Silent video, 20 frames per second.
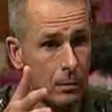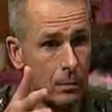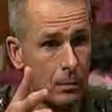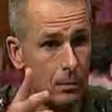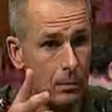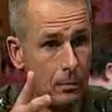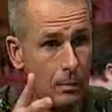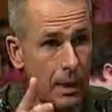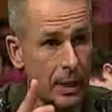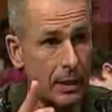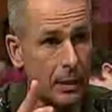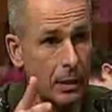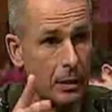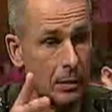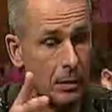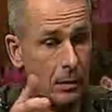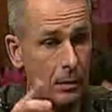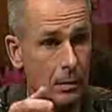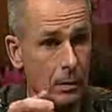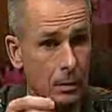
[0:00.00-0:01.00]
make it
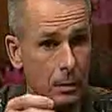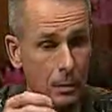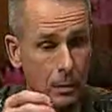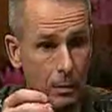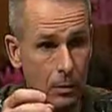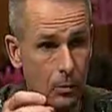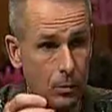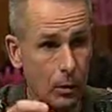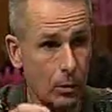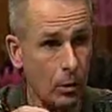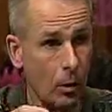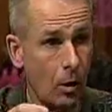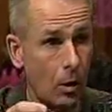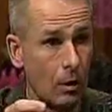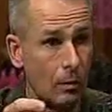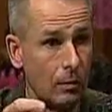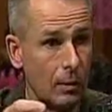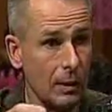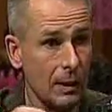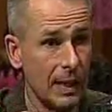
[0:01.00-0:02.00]
the law of
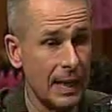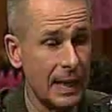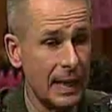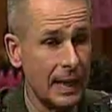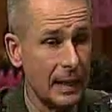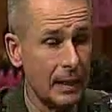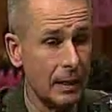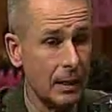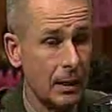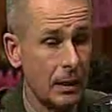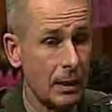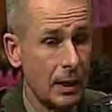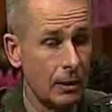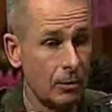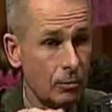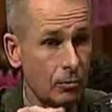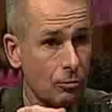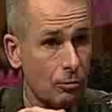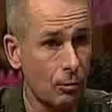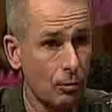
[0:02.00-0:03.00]
the land that
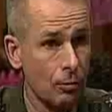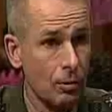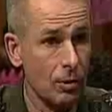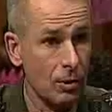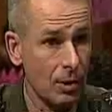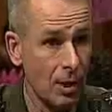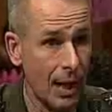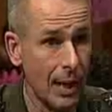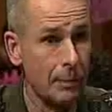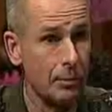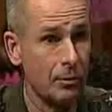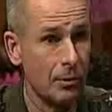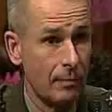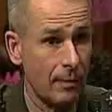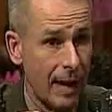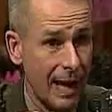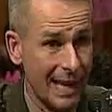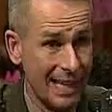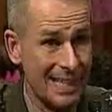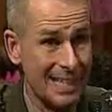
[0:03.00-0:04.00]
certain types of
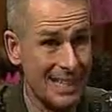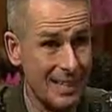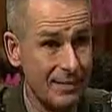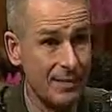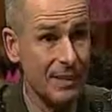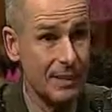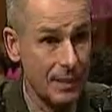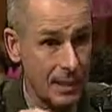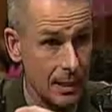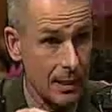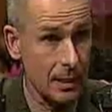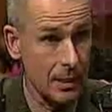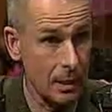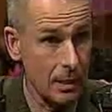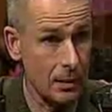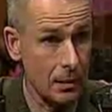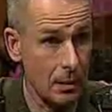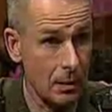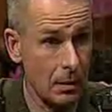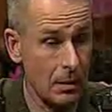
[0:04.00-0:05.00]
activity
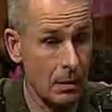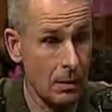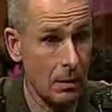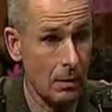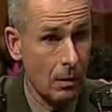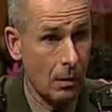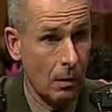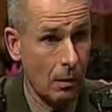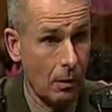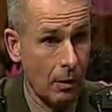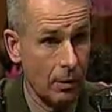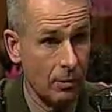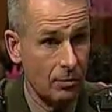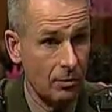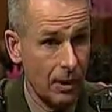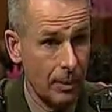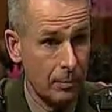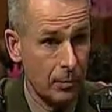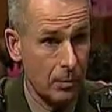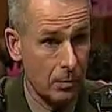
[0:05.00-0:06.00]
are
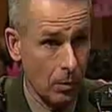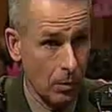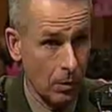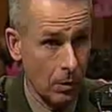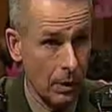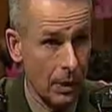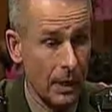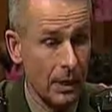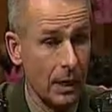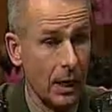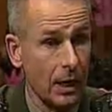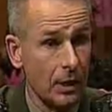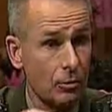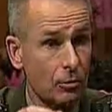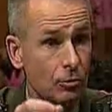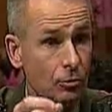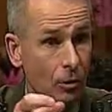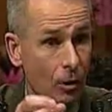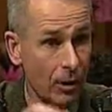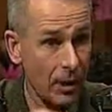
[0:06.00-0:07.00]
acceptable. And I
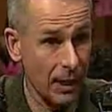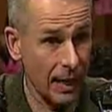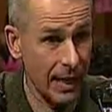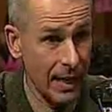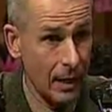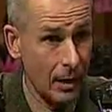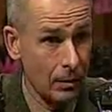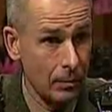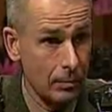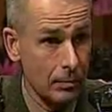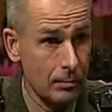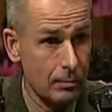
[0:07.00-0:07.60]
started out